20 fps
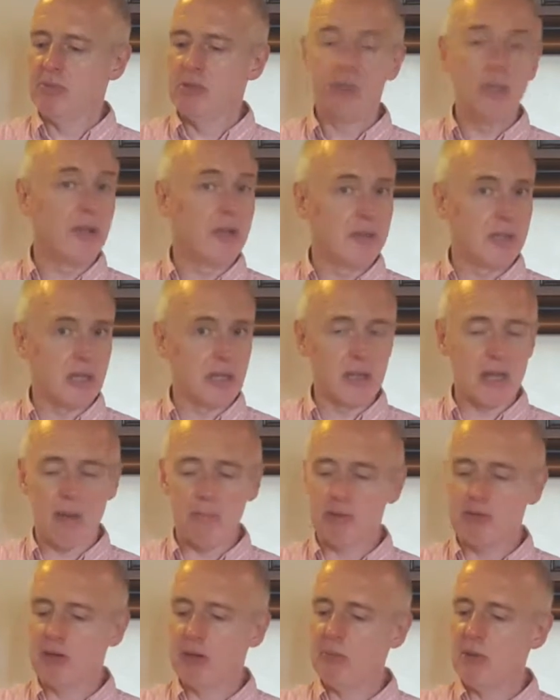still the Southern
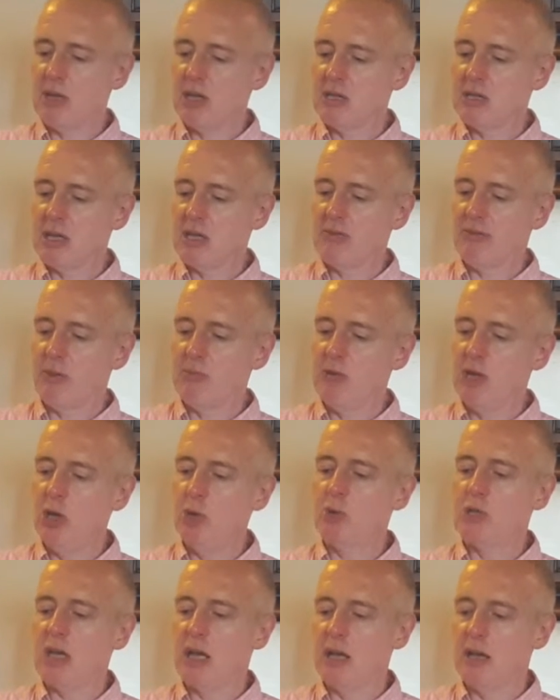Hemisphere, but this is from
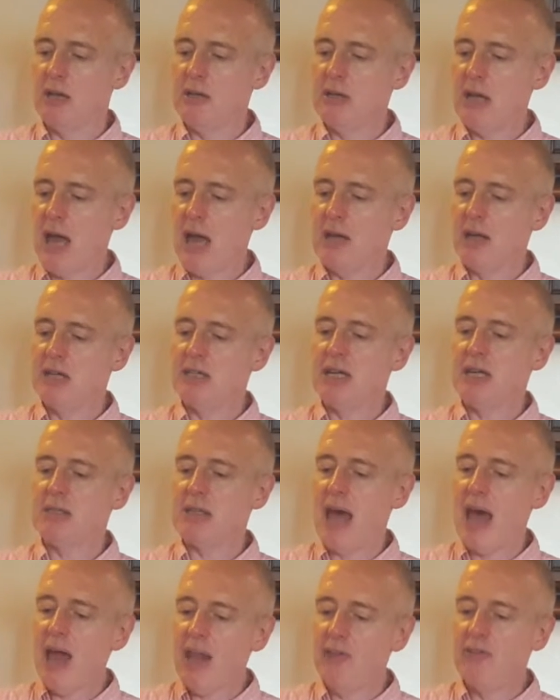New Zealand and it
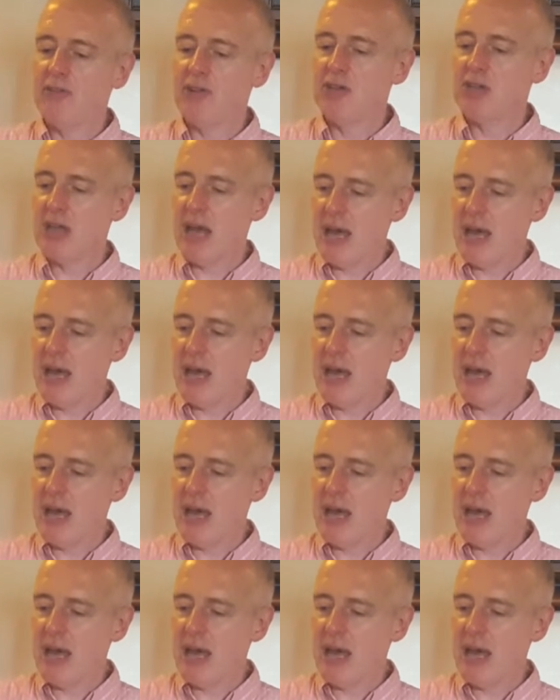is Elephant